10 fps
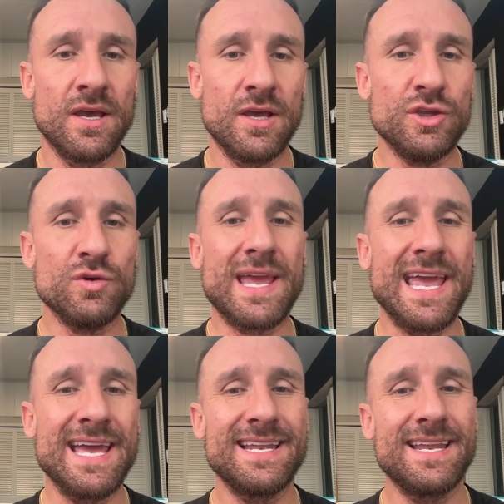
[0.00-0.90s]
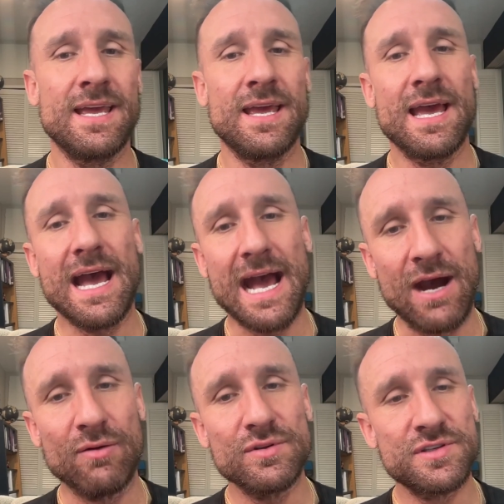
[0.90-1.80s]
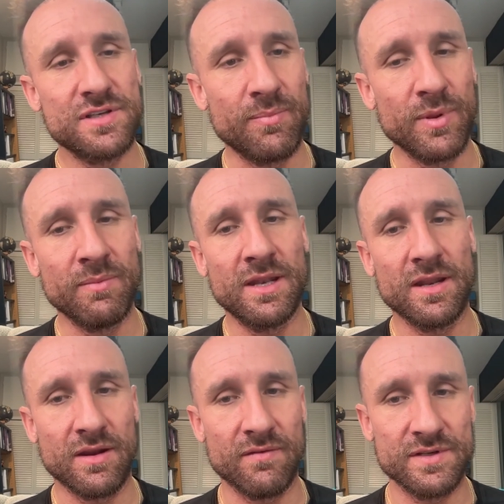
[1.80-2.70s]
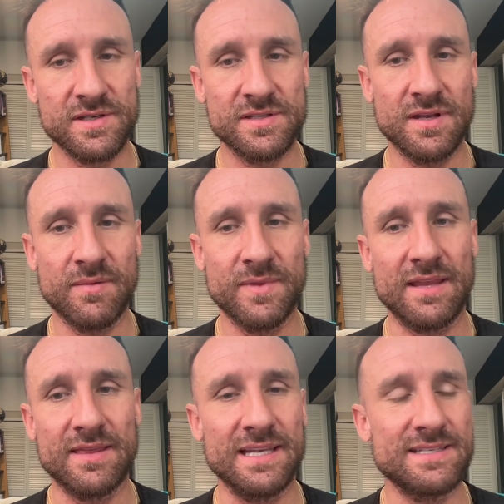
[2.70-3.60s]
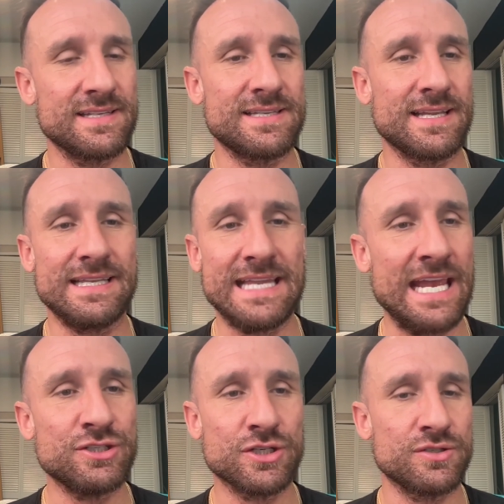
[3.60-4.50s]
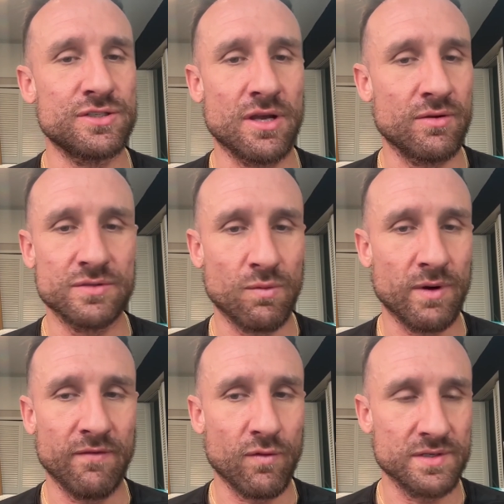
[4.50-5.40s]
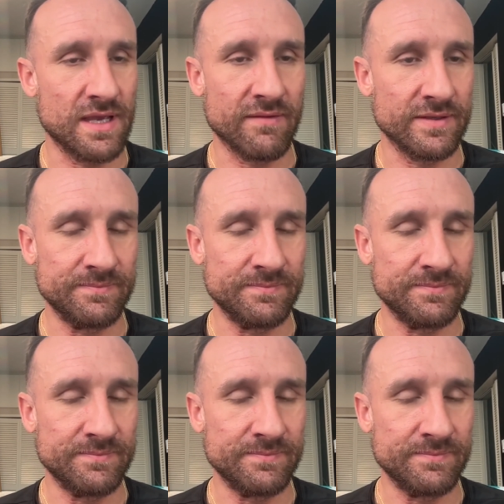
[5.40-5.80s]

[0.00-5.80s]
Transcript: You can't out supplement a nervous system that thinks it's in danger zone 24/7.